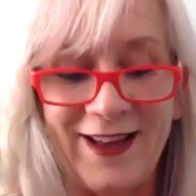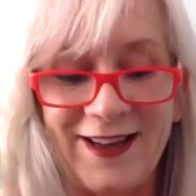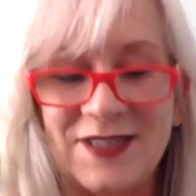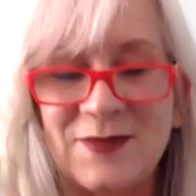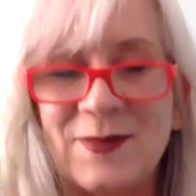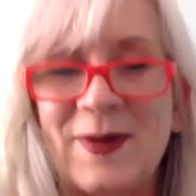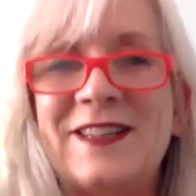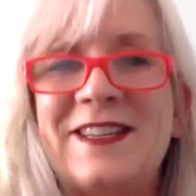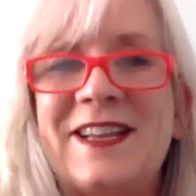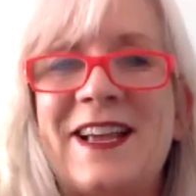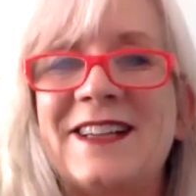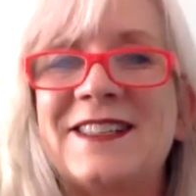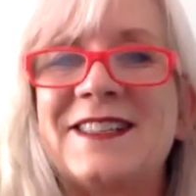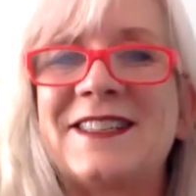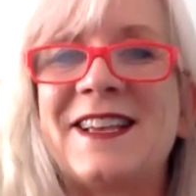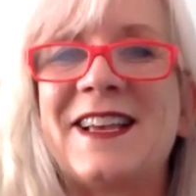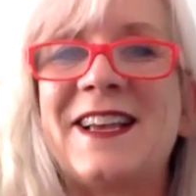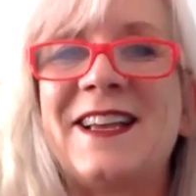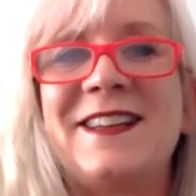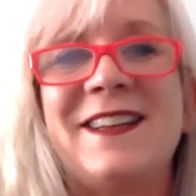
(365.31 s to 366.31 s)
As my dad
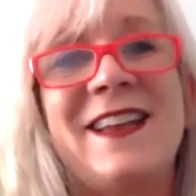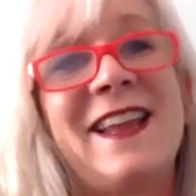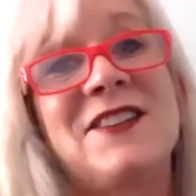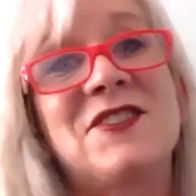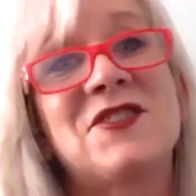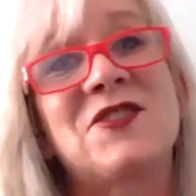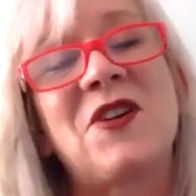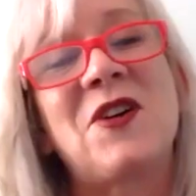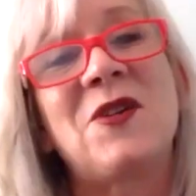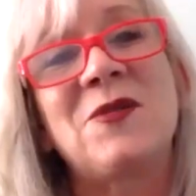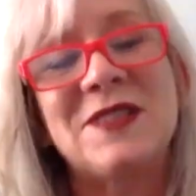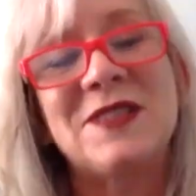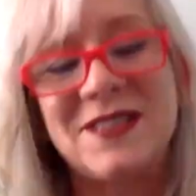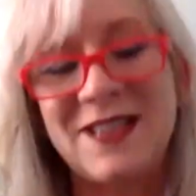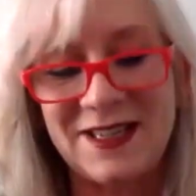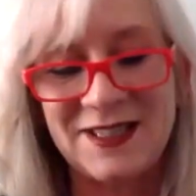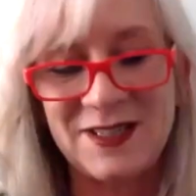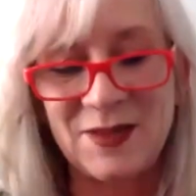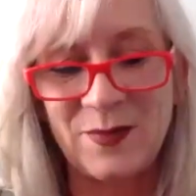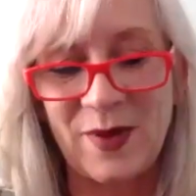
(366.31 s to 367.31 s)
said, nature always
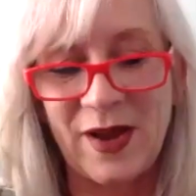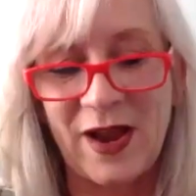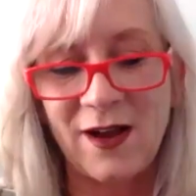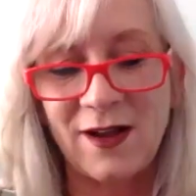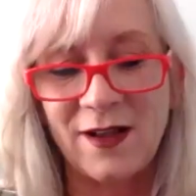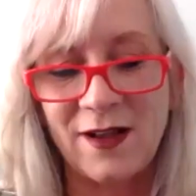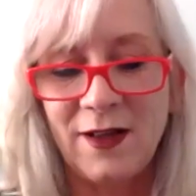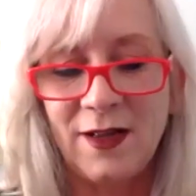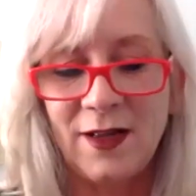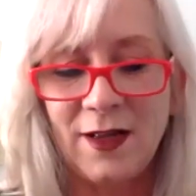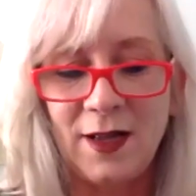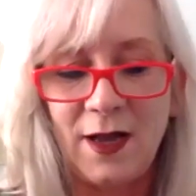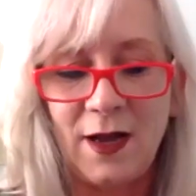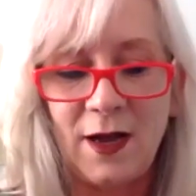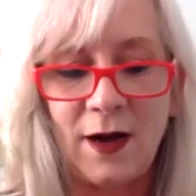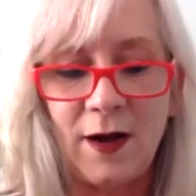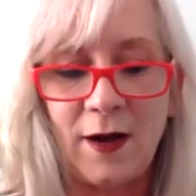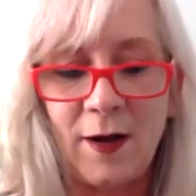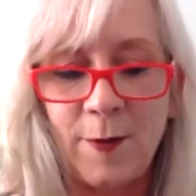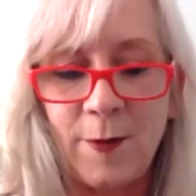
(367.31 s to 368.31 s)
takes it back.
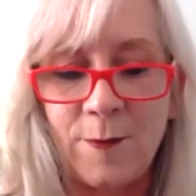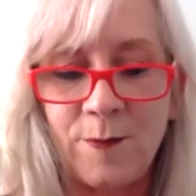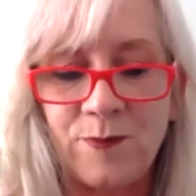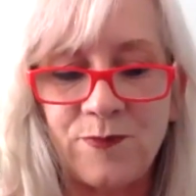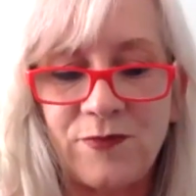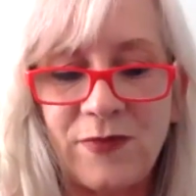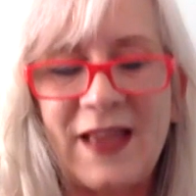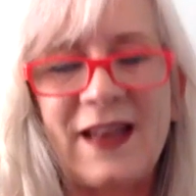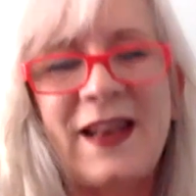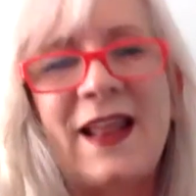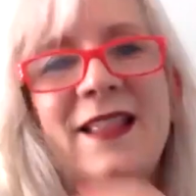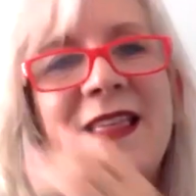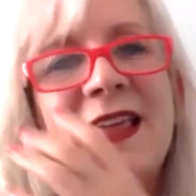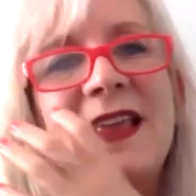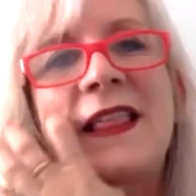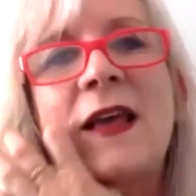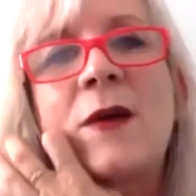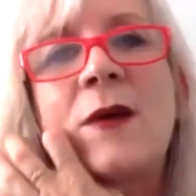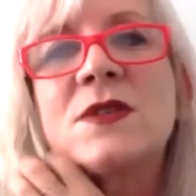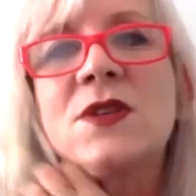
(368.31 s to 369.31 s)
And I
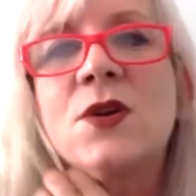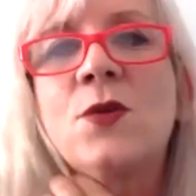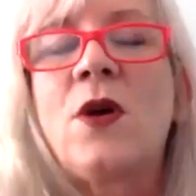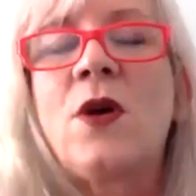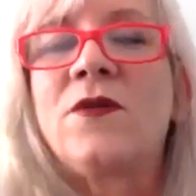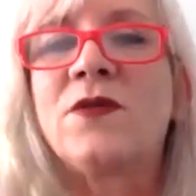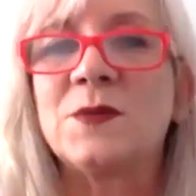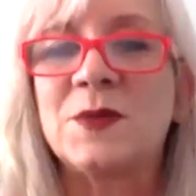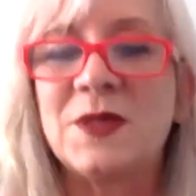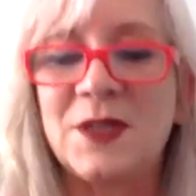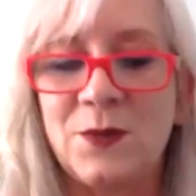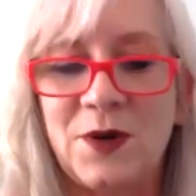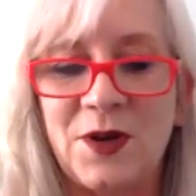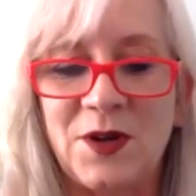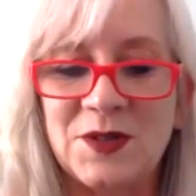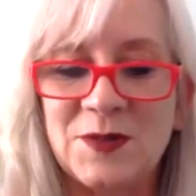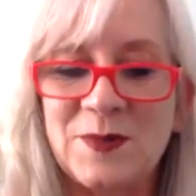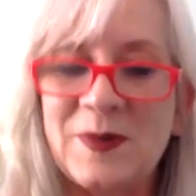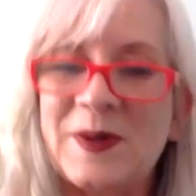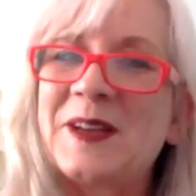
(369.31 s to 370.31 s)
think that was a quote from someone
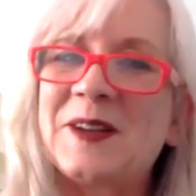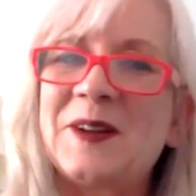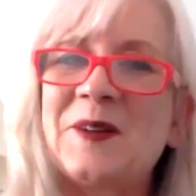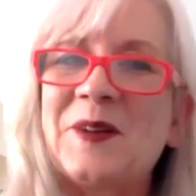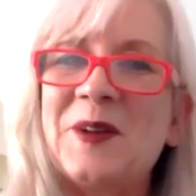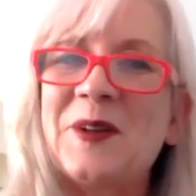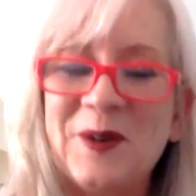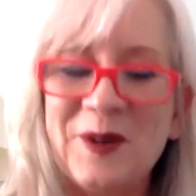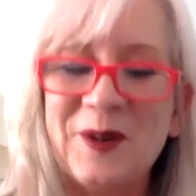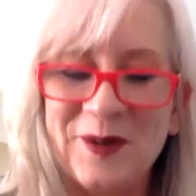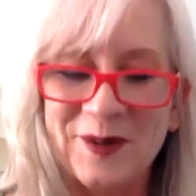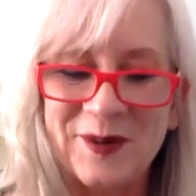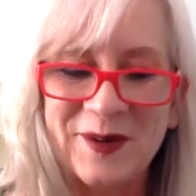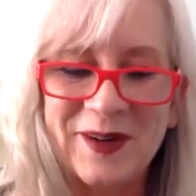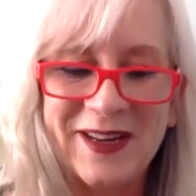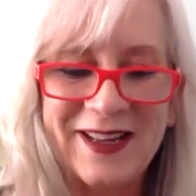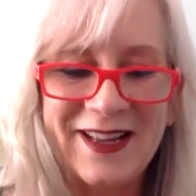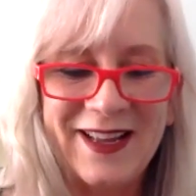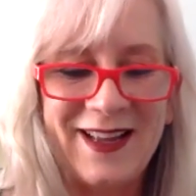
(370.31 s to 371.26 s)
else, but I don't know who.